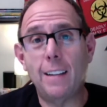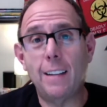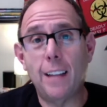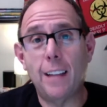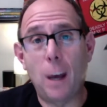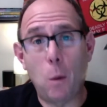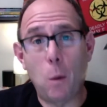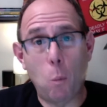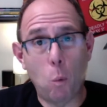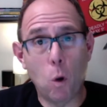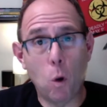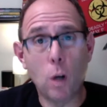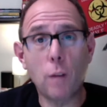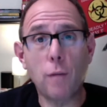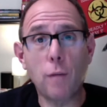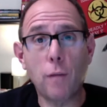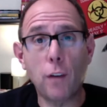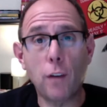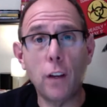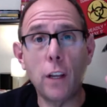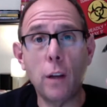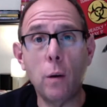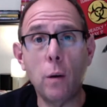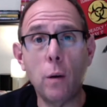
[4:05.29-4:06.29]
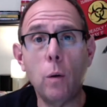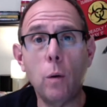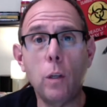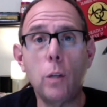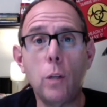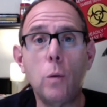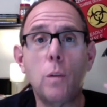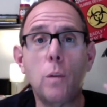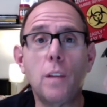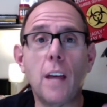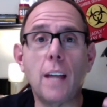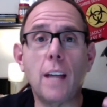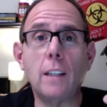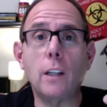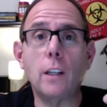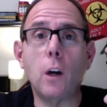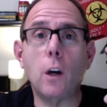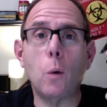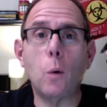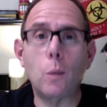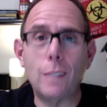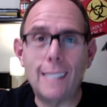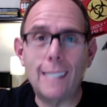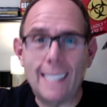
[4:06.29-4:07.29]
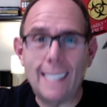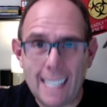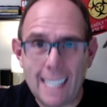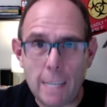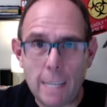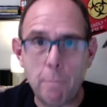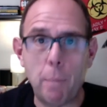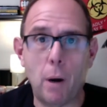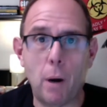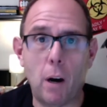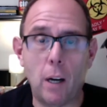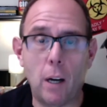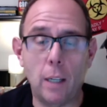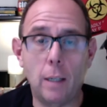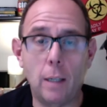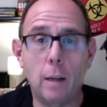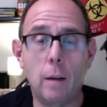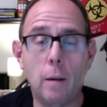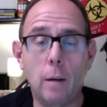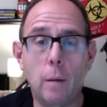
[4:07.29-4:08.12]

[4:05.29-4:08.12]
that work for you, you then go deep on.